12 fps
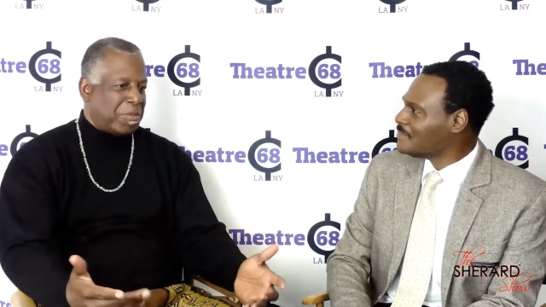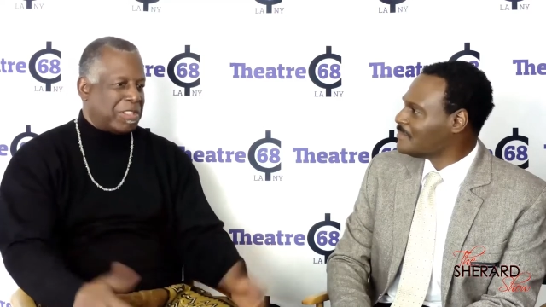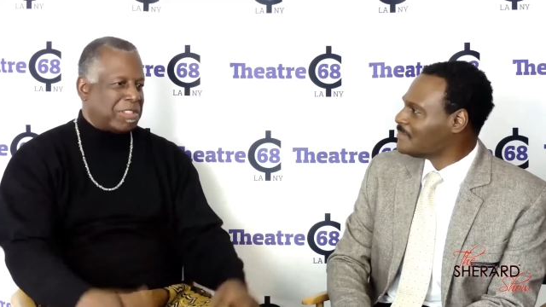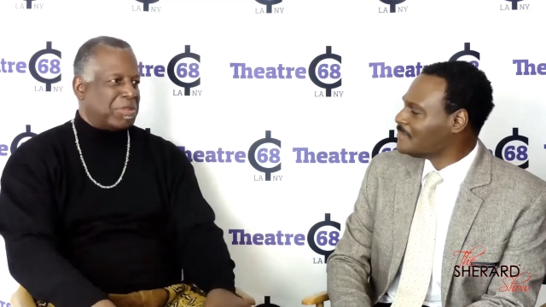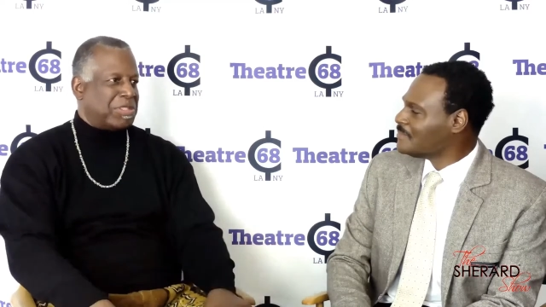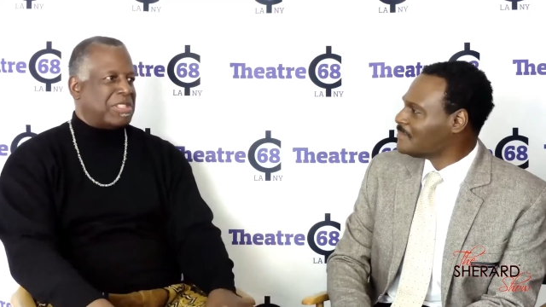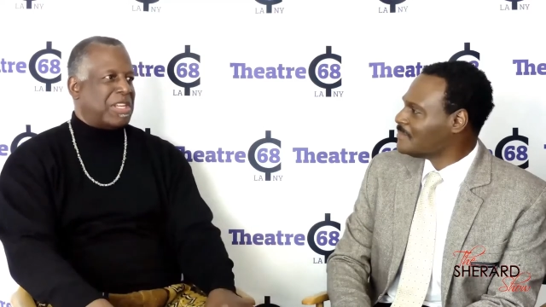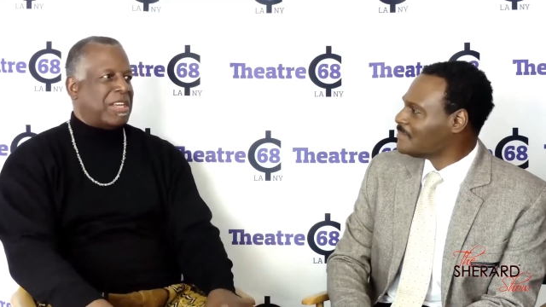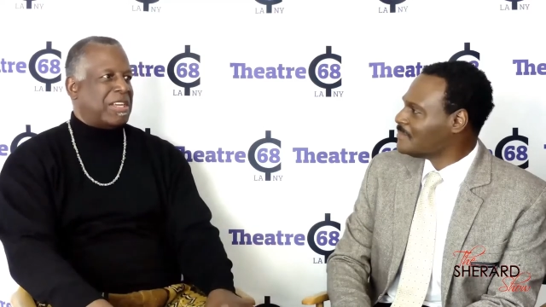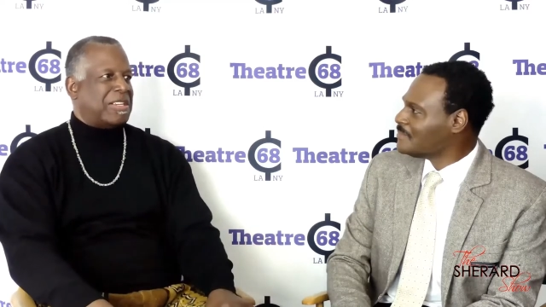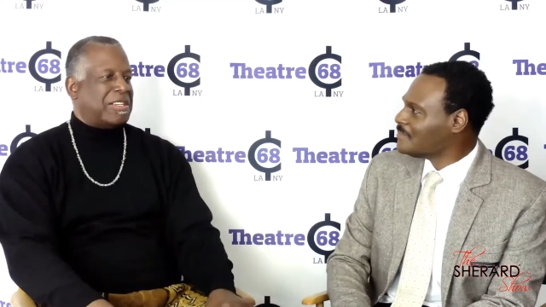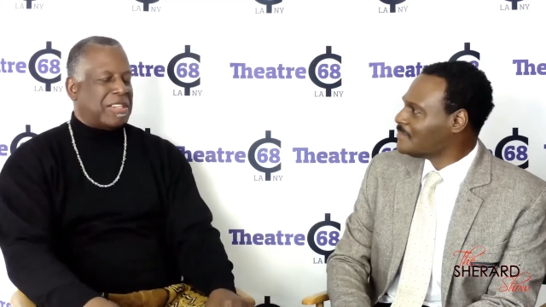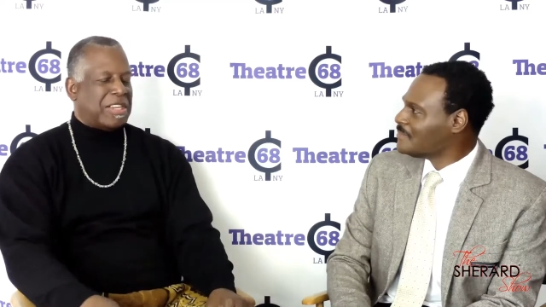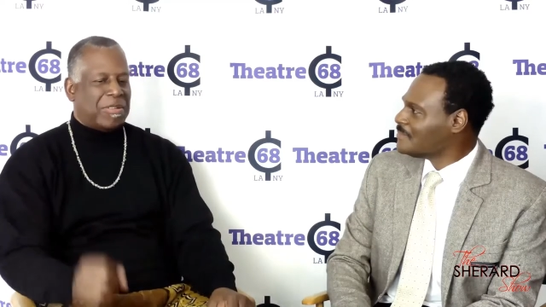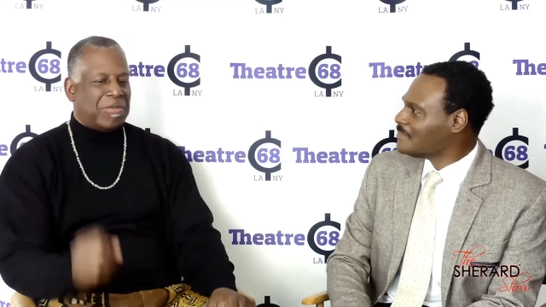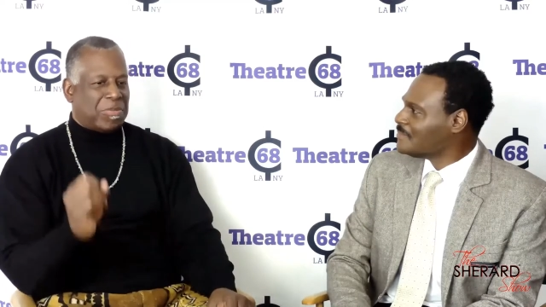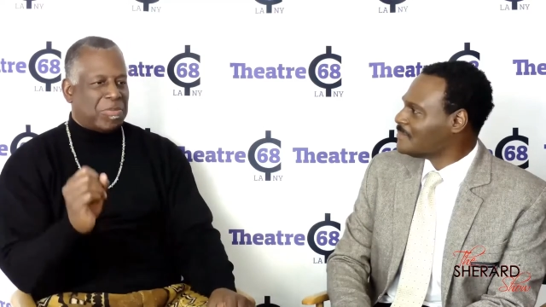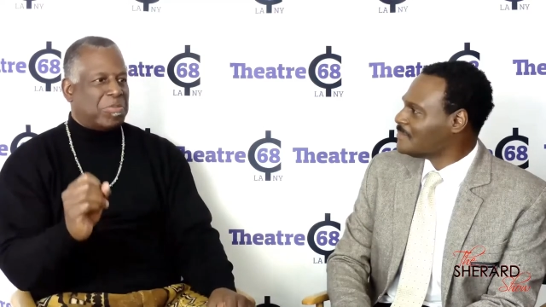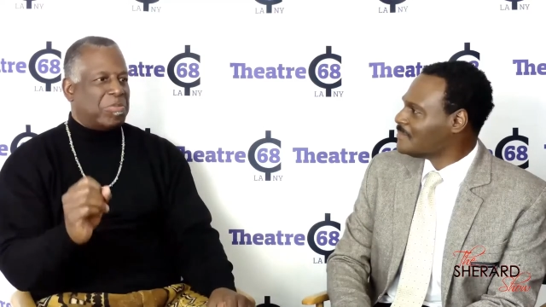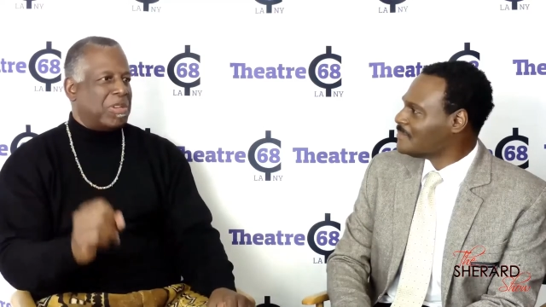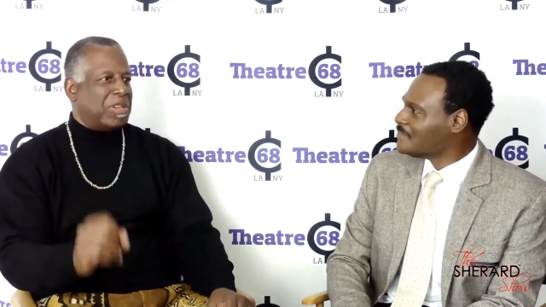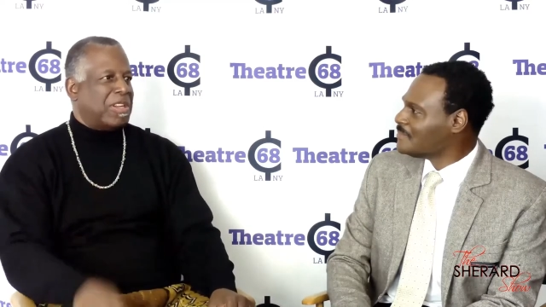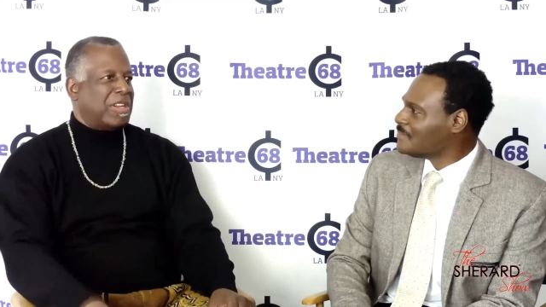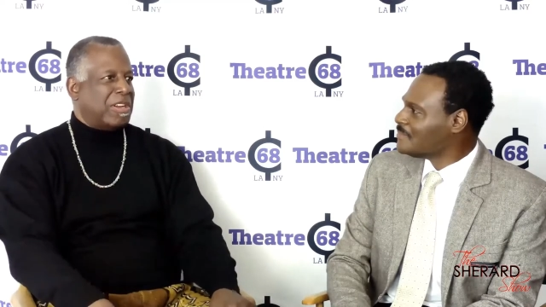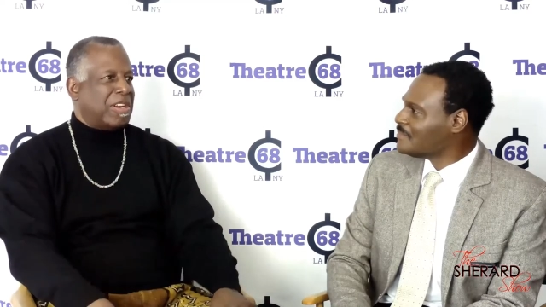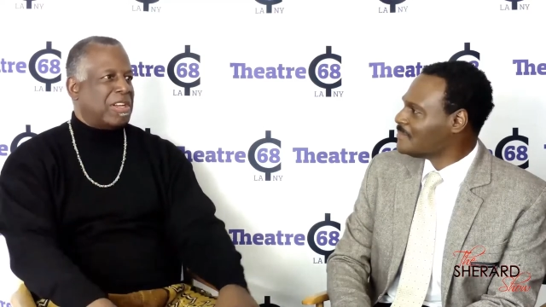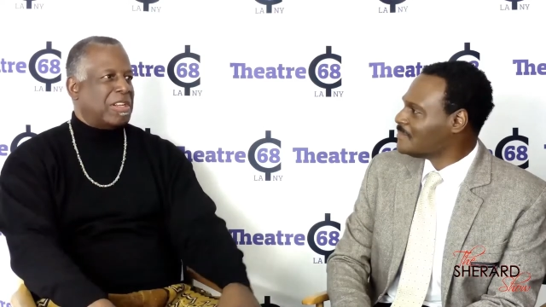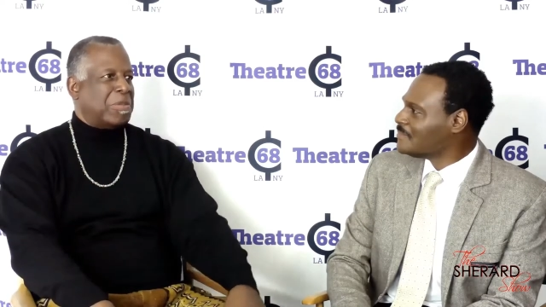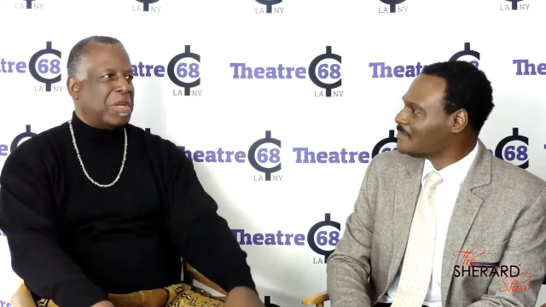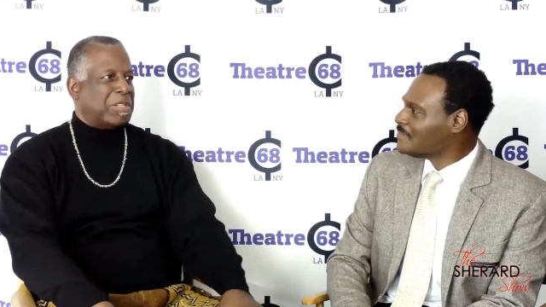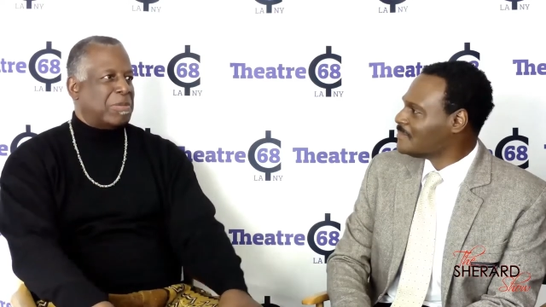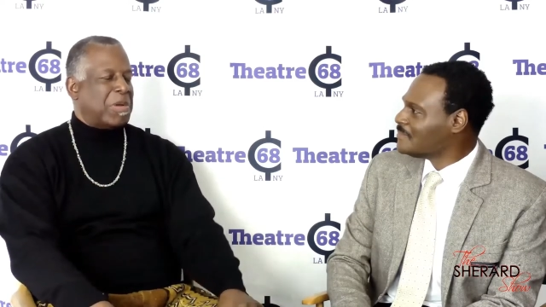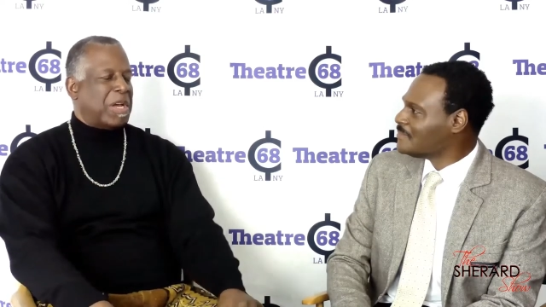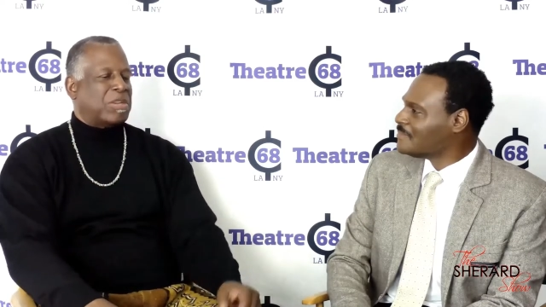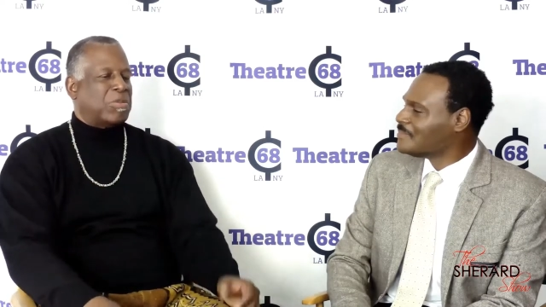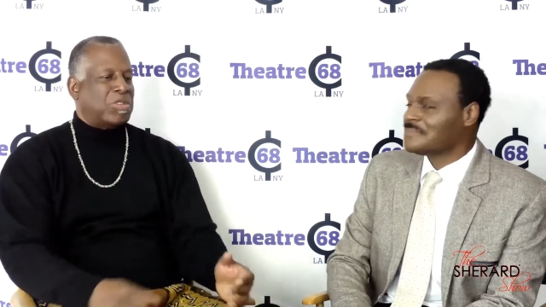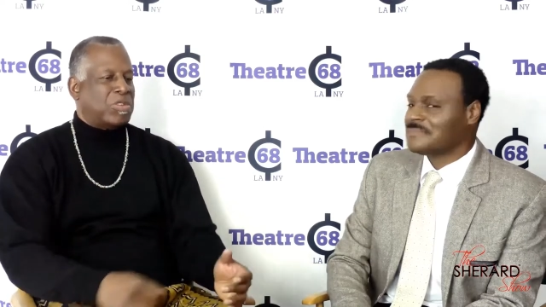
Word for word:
Speaker 1: makes a mistake, and then they luckily make the best.